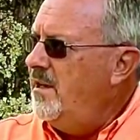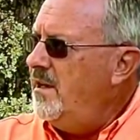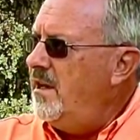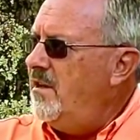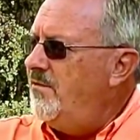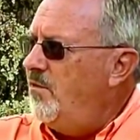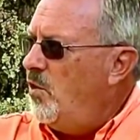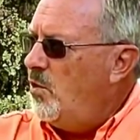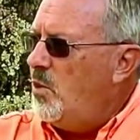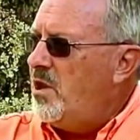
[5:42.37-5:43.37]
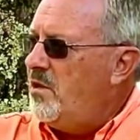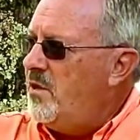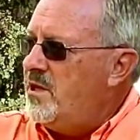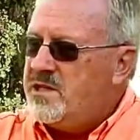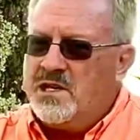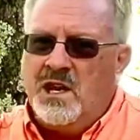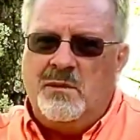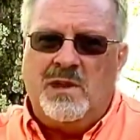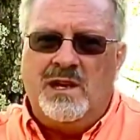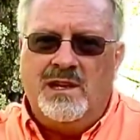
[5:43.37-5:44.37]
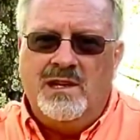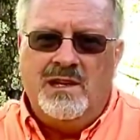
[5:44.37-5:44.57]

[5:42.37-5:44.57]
and the four-wheeler is coming